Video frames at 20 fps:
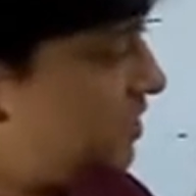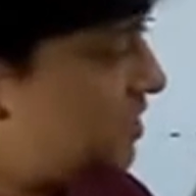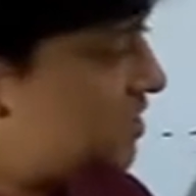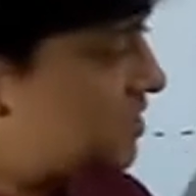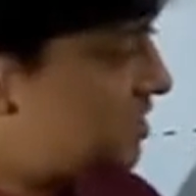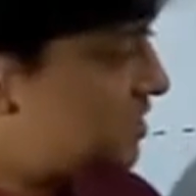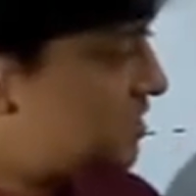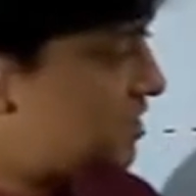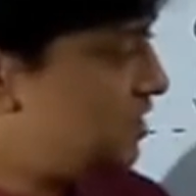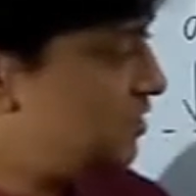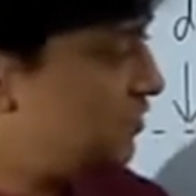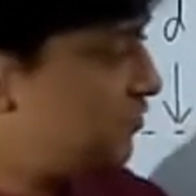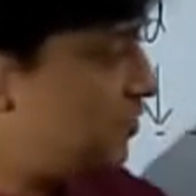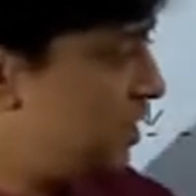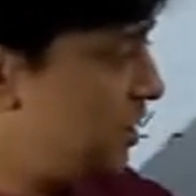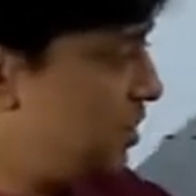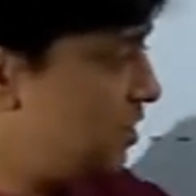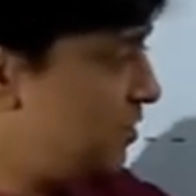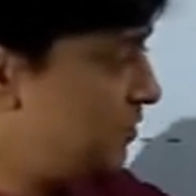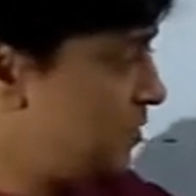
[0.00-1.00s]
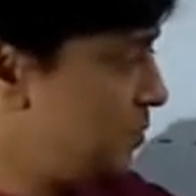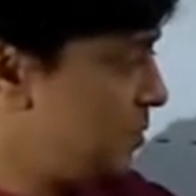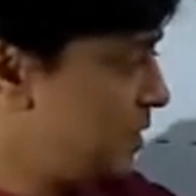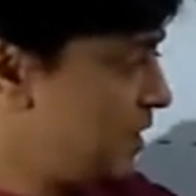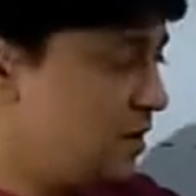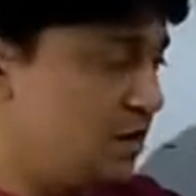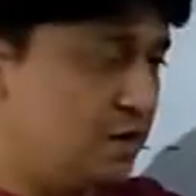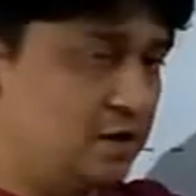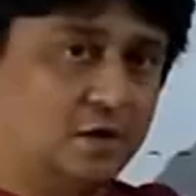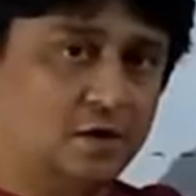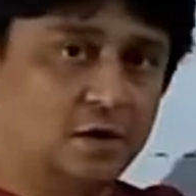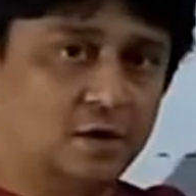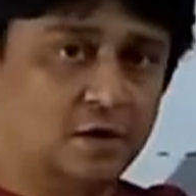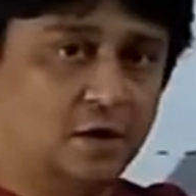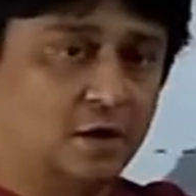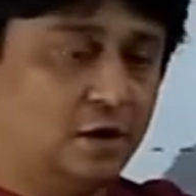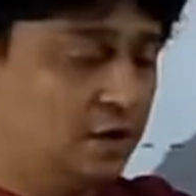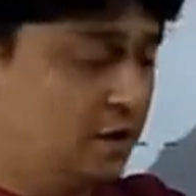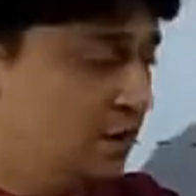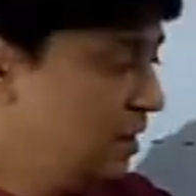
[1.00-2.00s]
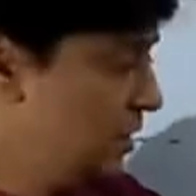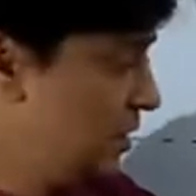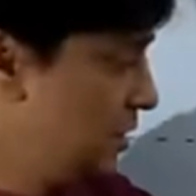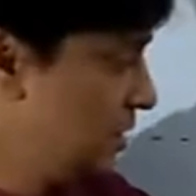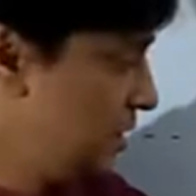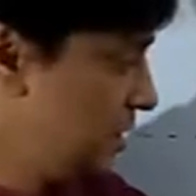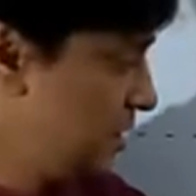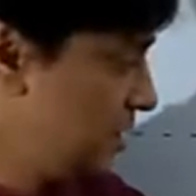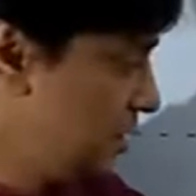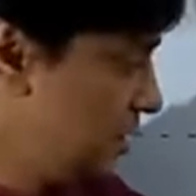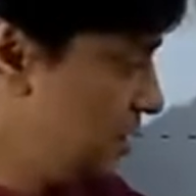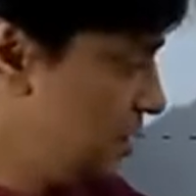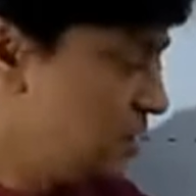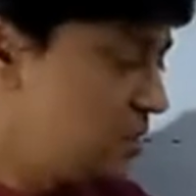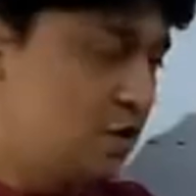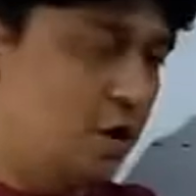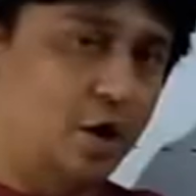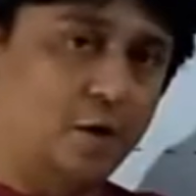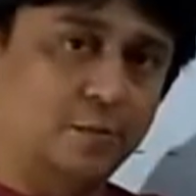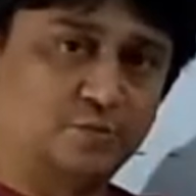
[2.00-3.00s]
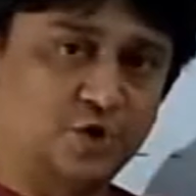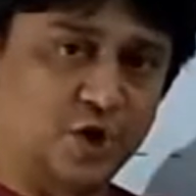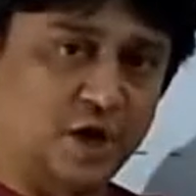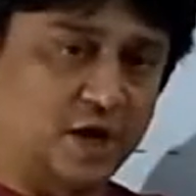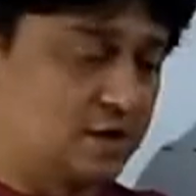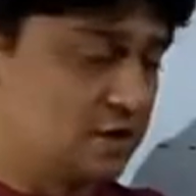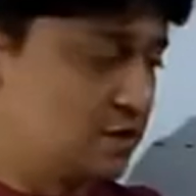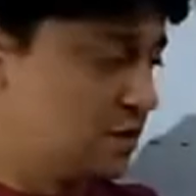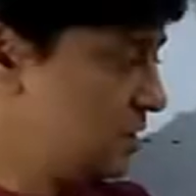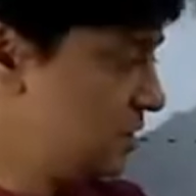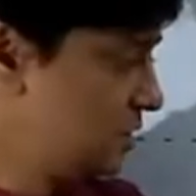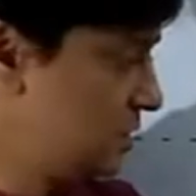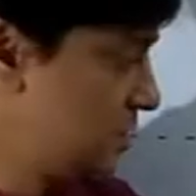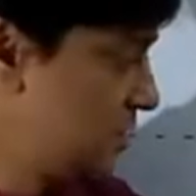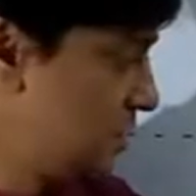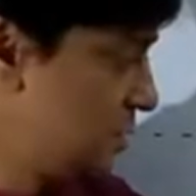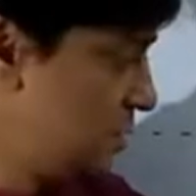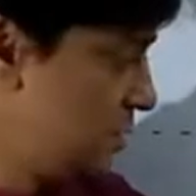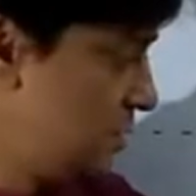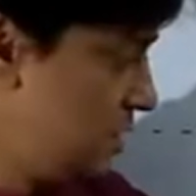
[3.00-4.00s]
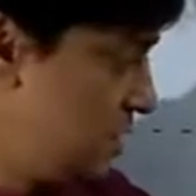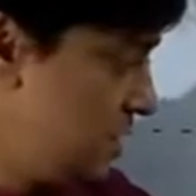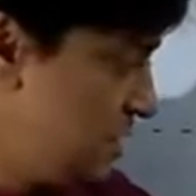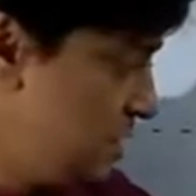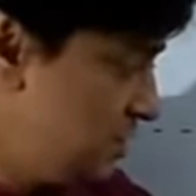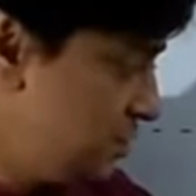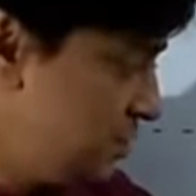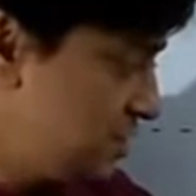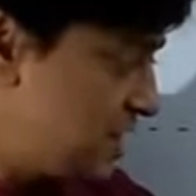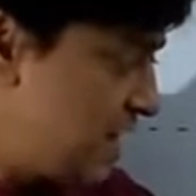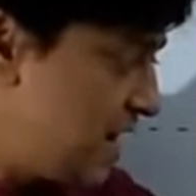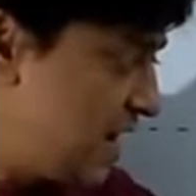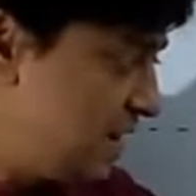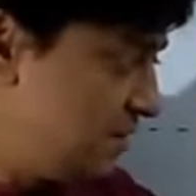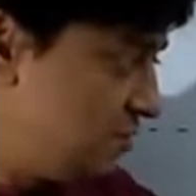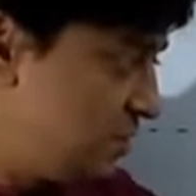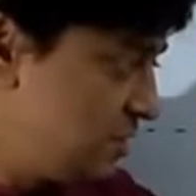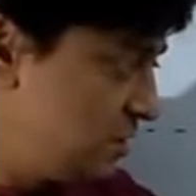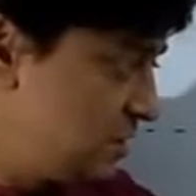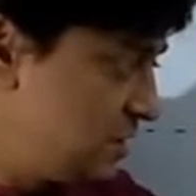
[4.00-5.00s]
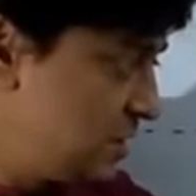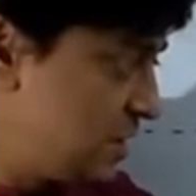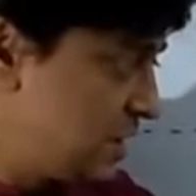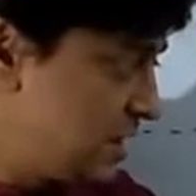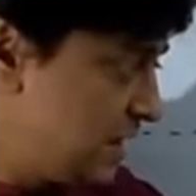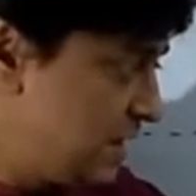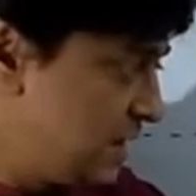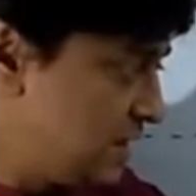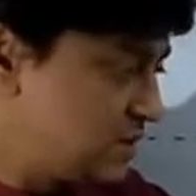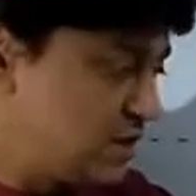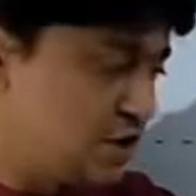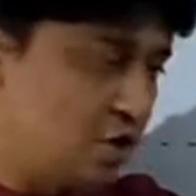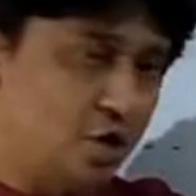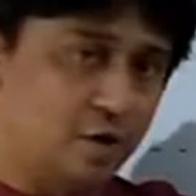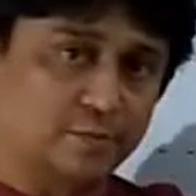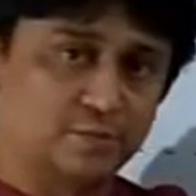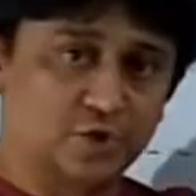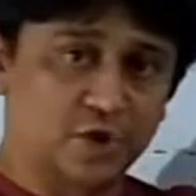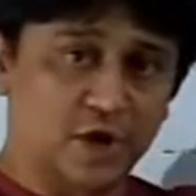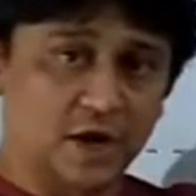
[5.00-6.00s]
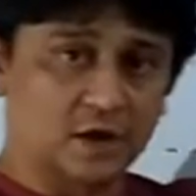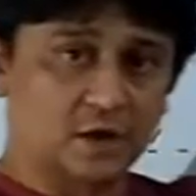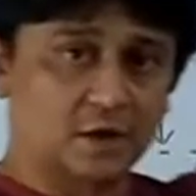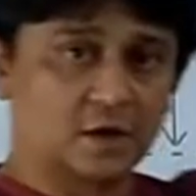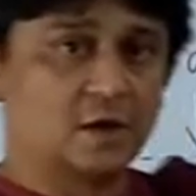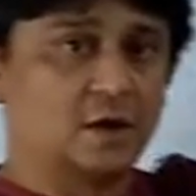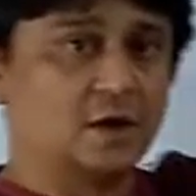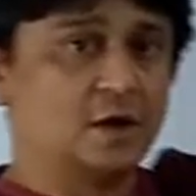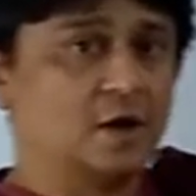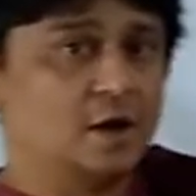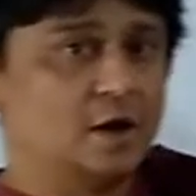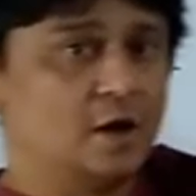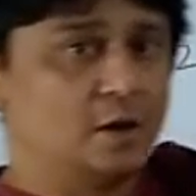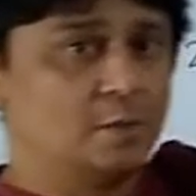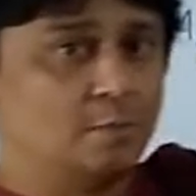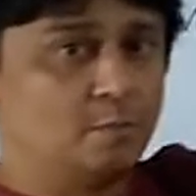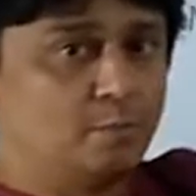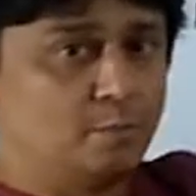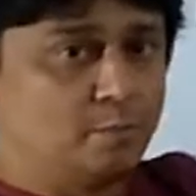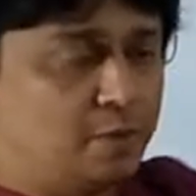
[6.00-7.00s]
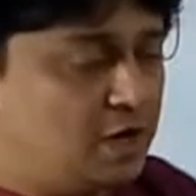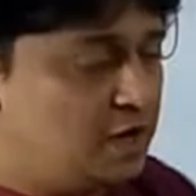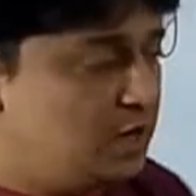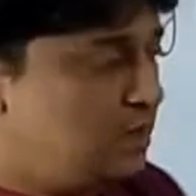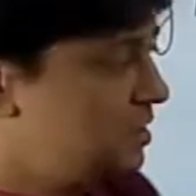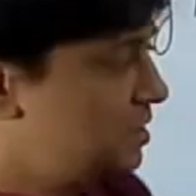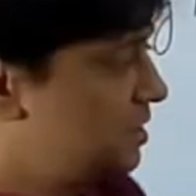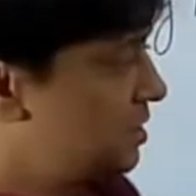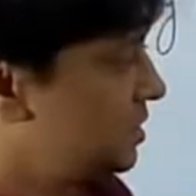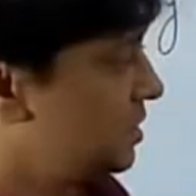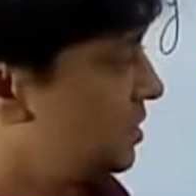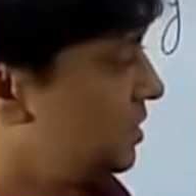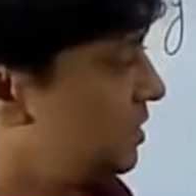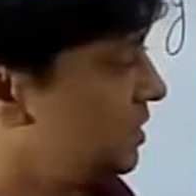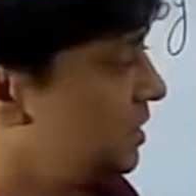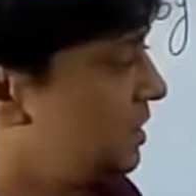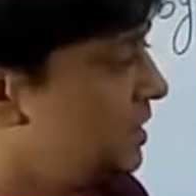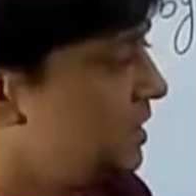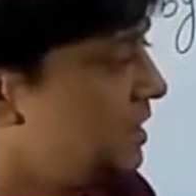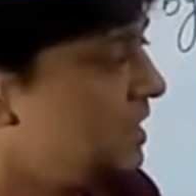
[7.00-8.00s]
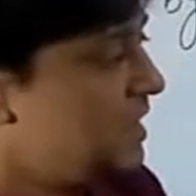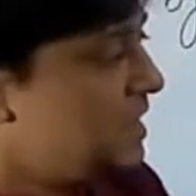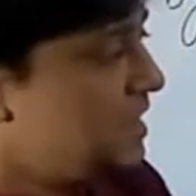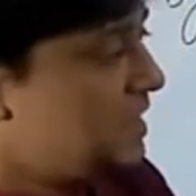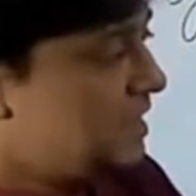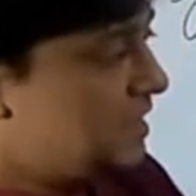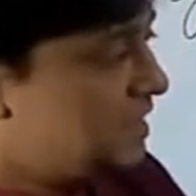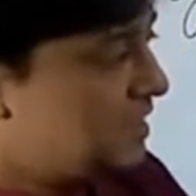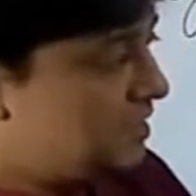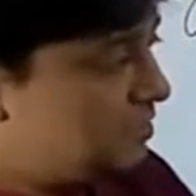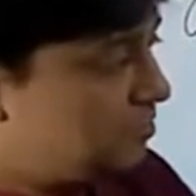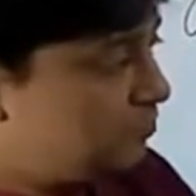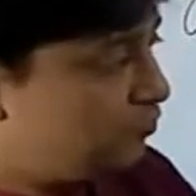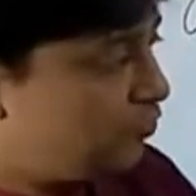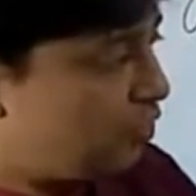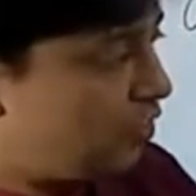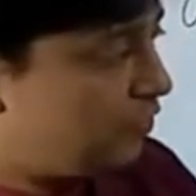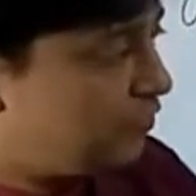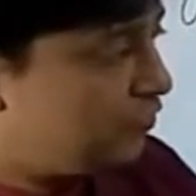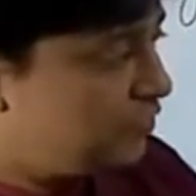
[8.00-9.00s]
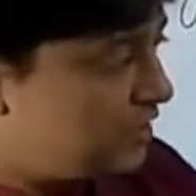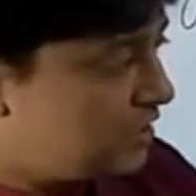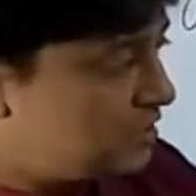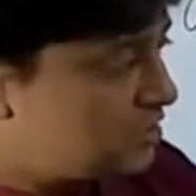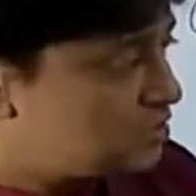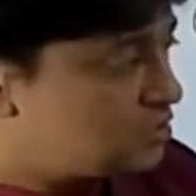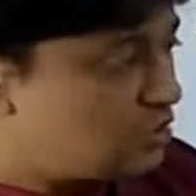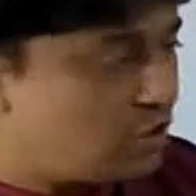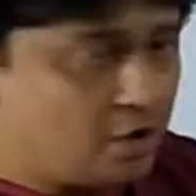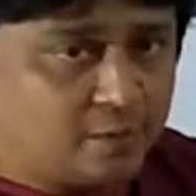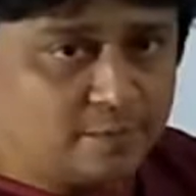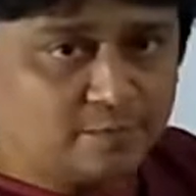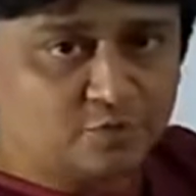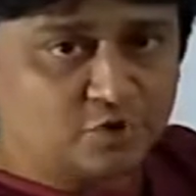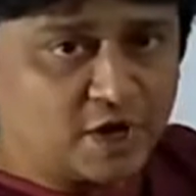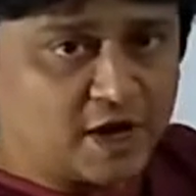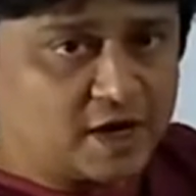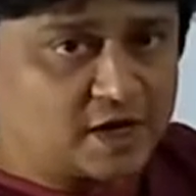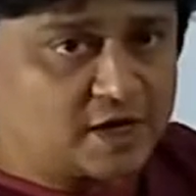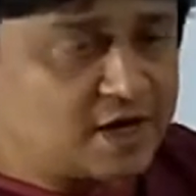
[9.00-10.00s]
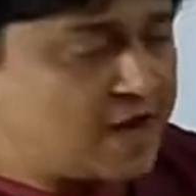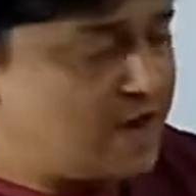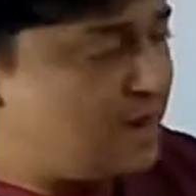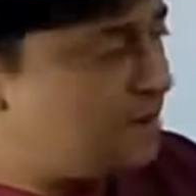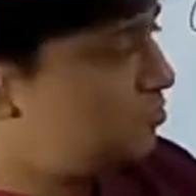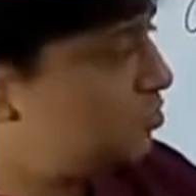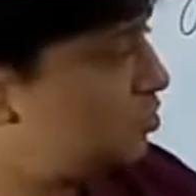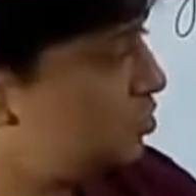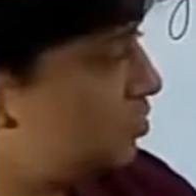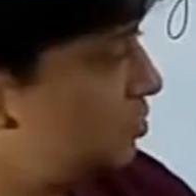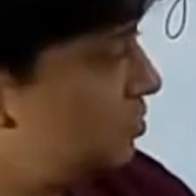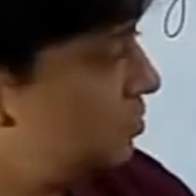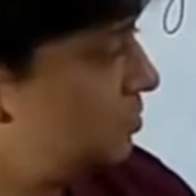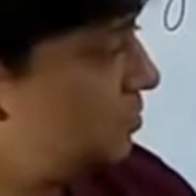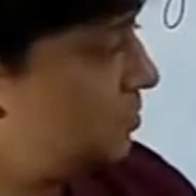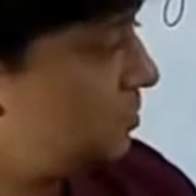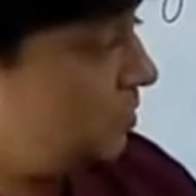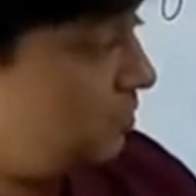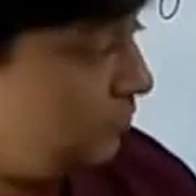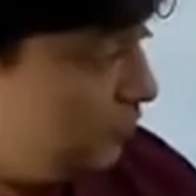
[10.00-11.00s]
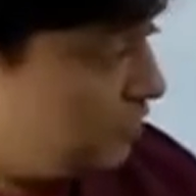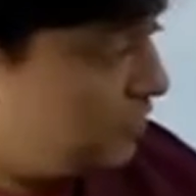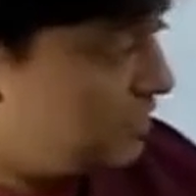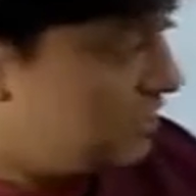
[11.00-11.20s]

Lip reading: this is in front of the mirror, object. This I1 is an object, but for this object M2, for